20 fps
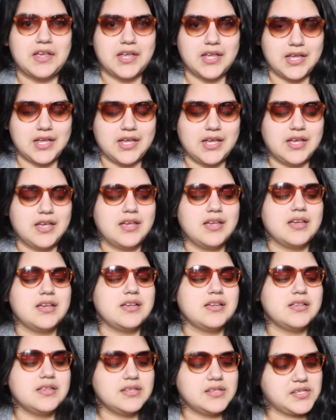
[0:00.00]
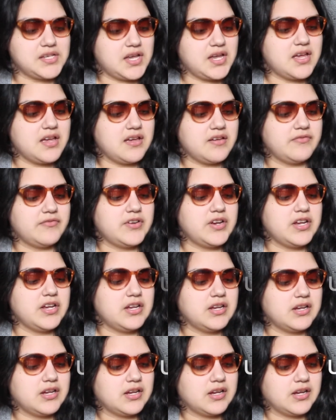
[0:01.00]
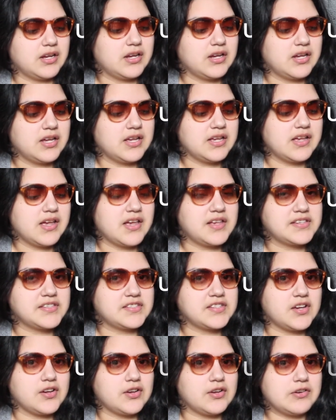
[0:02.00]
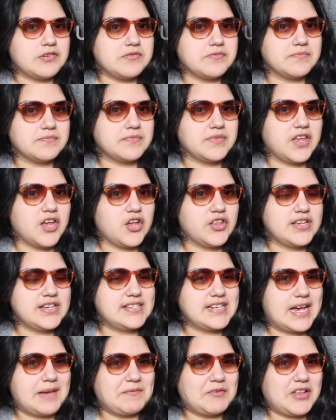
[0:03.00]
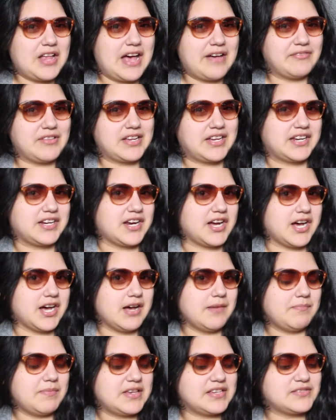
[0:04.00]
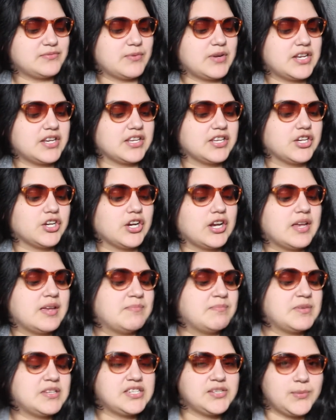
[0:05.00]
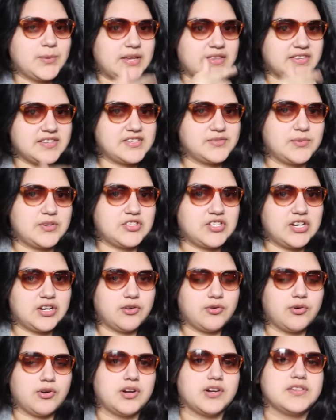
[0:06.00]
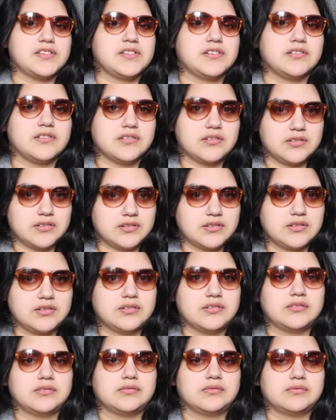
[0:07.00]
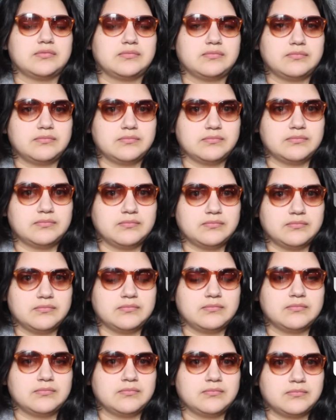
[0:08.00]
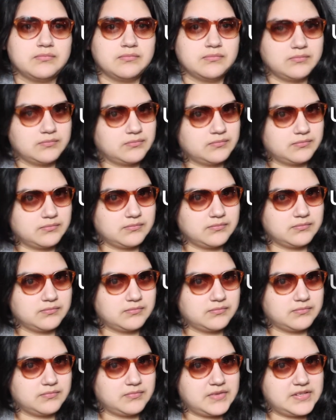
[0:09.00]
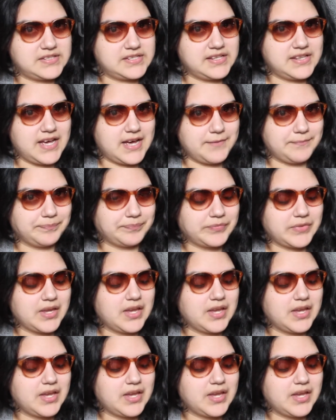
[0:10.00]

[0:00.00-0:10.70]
And every. So the only time you'll have like an up is when you're in between the switching chords. So you see that?